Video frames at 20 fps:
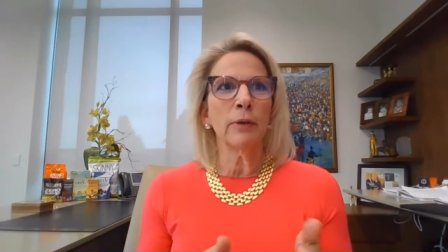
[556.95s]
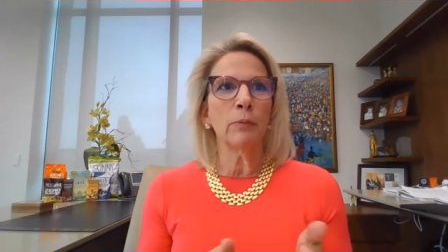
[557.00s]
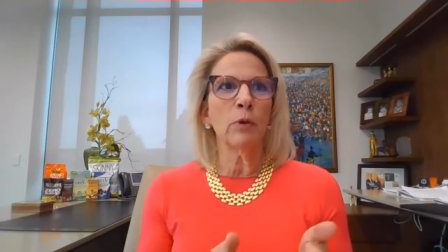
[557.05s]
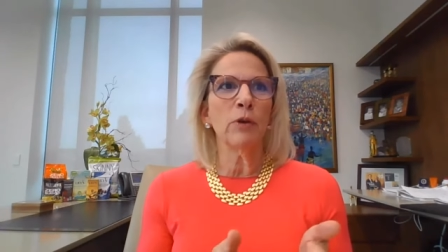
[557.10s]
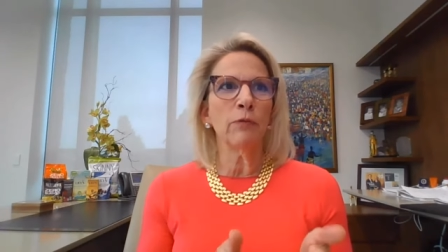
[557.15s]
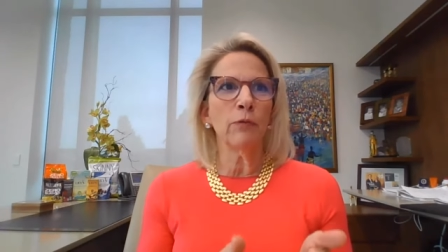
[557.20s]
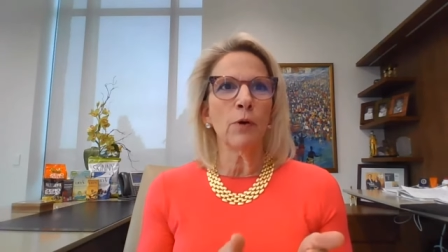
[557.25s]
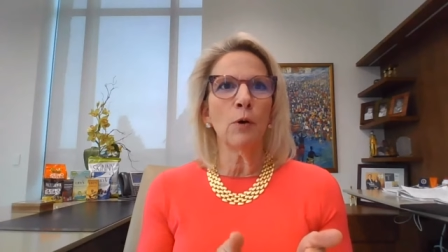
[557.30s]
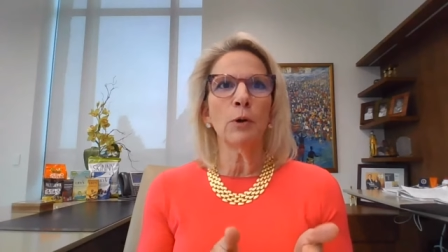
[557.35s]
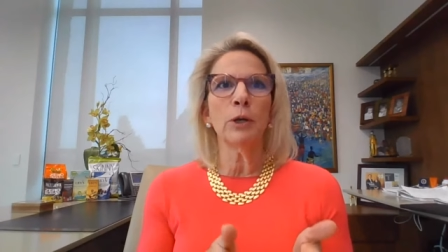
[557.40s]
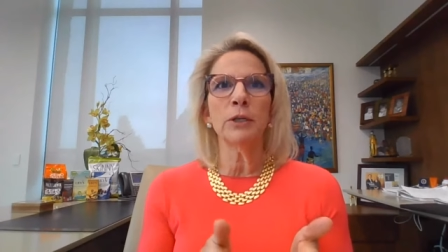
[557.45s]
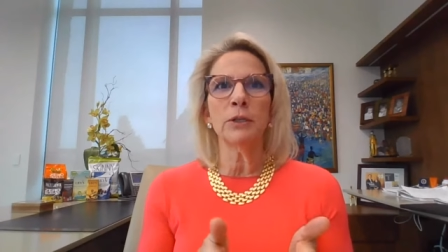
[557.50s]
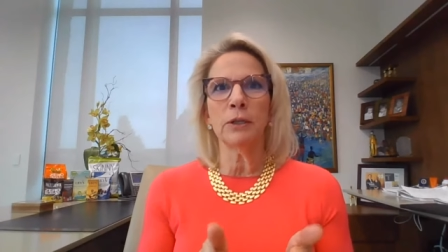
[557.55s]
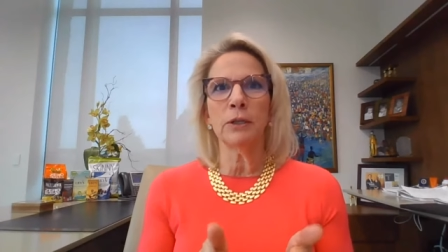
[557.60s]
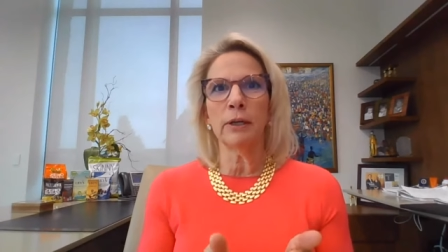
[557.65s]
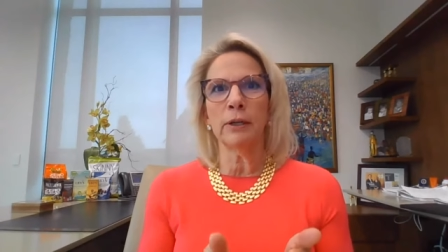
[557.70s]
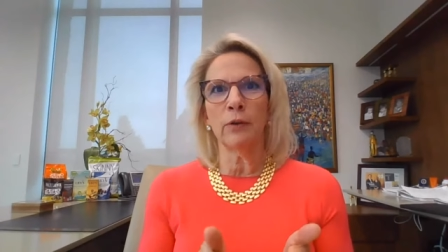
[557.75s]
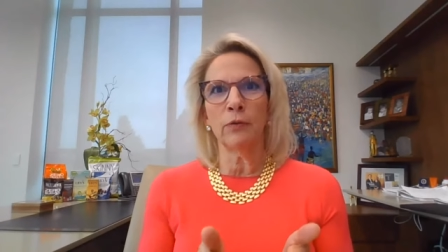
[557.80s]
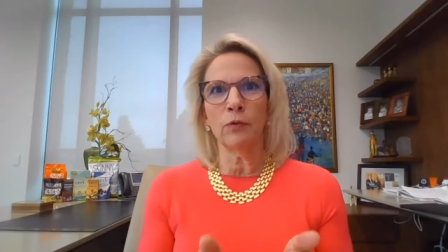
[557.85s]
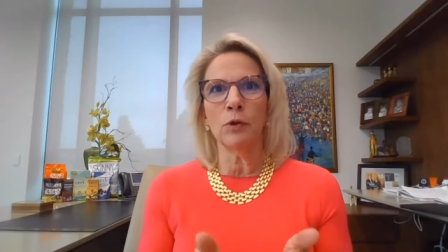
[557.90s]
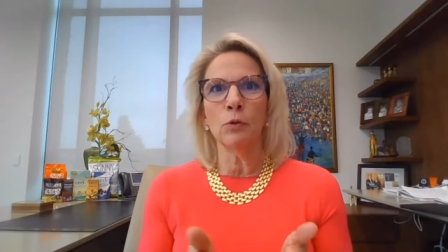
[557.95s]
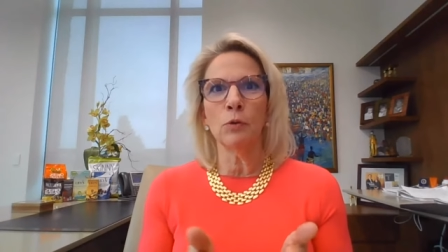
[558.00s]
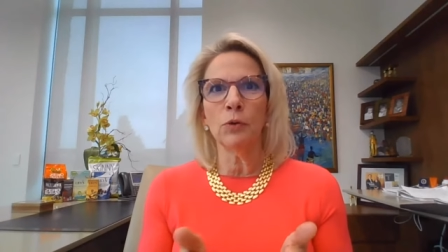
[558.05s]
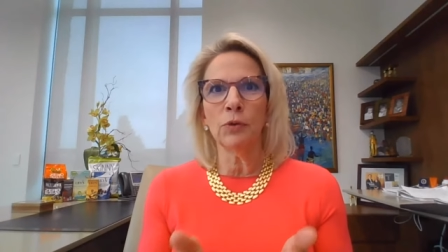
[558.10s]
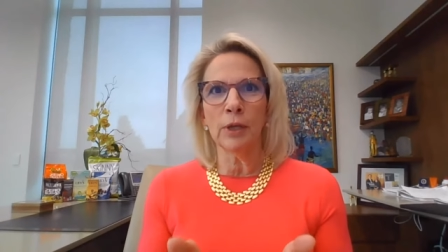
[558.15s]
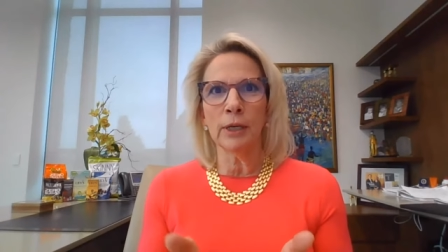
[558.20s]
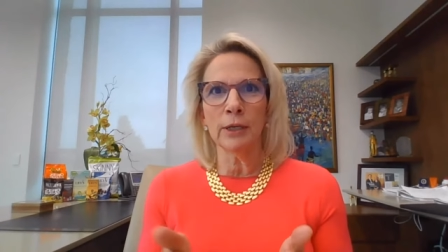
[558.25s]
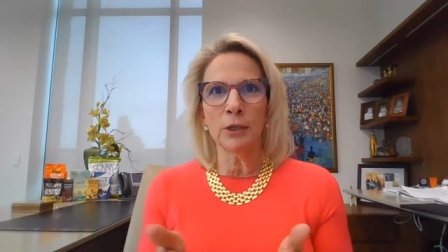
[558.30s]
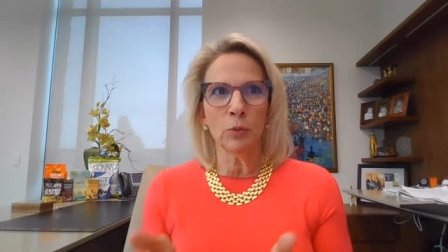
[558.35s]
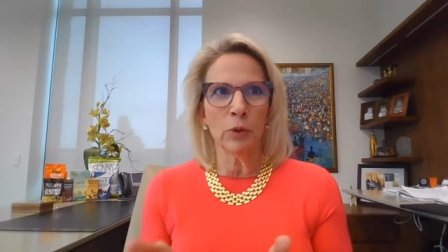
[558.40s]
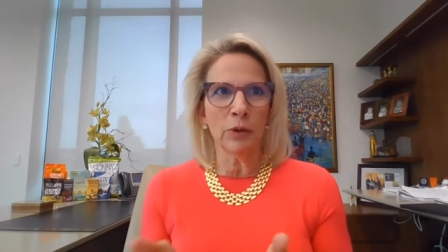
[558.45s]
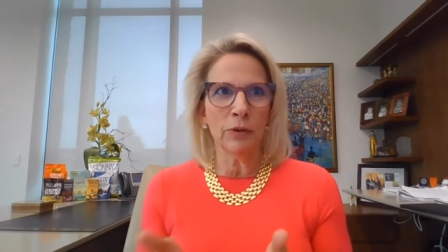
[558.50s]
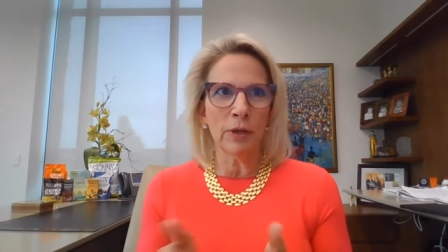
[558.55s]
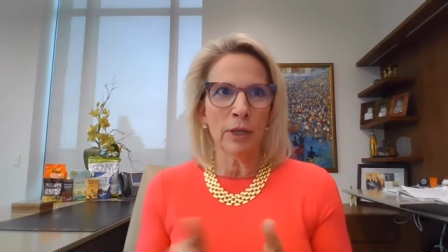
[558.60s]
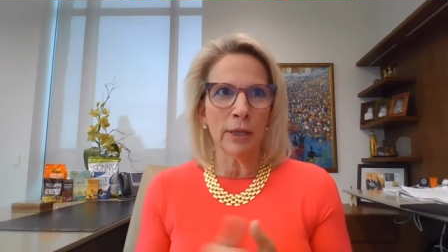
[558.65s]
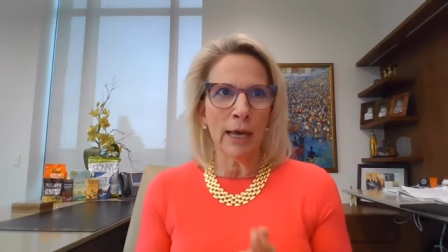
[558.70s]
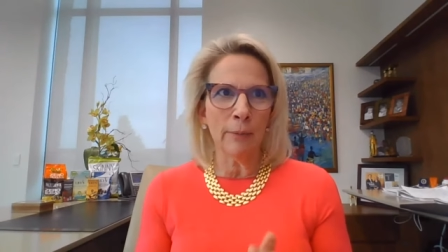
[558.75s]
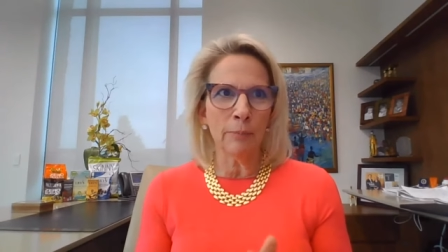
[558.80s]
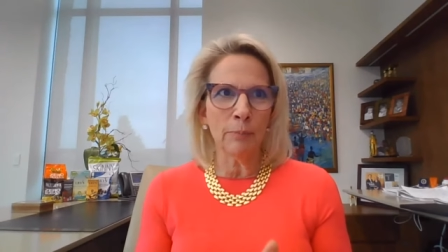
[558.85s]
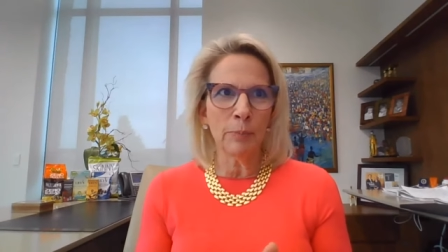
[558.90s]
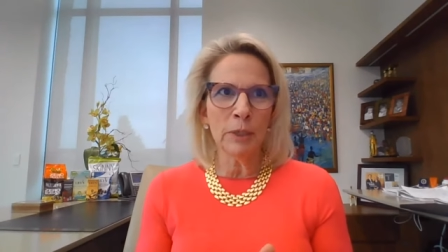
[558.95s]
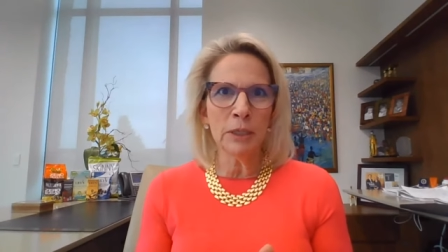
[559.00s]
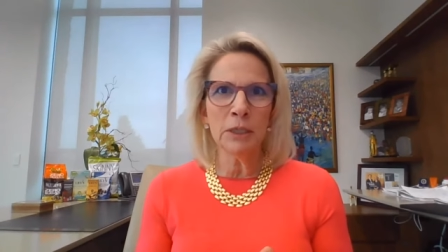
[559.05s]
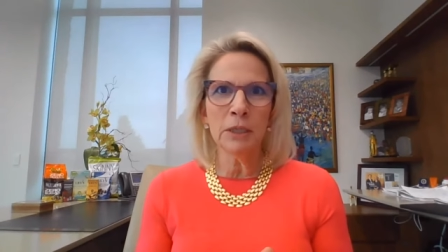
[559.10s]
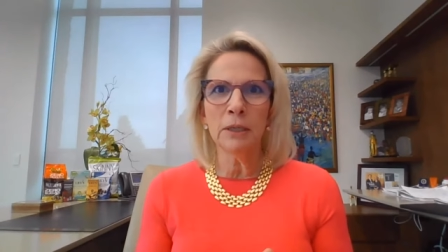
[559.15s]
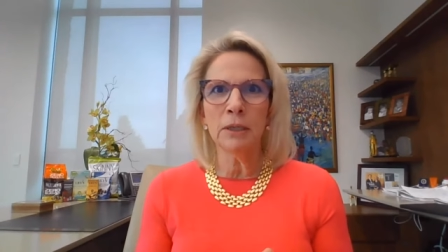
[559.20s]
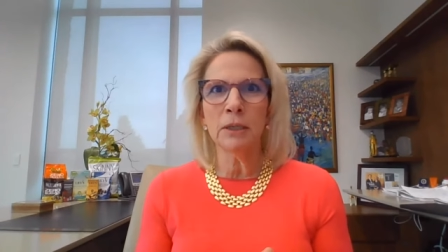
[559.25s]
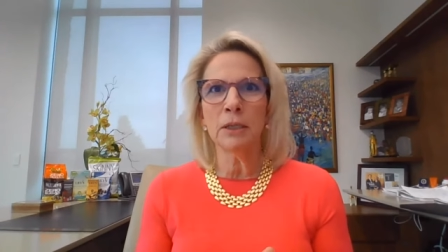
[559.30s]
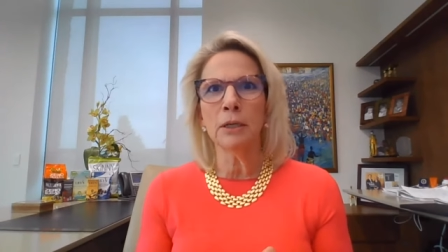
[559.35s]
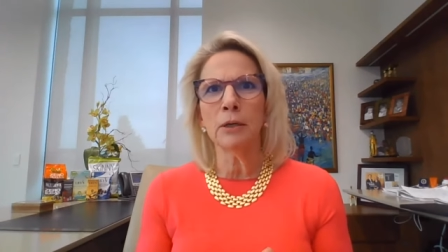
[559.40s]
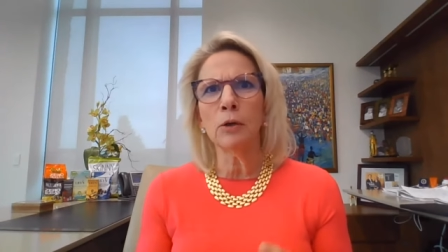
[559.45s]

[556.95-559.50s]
And we focused on a few things within that business,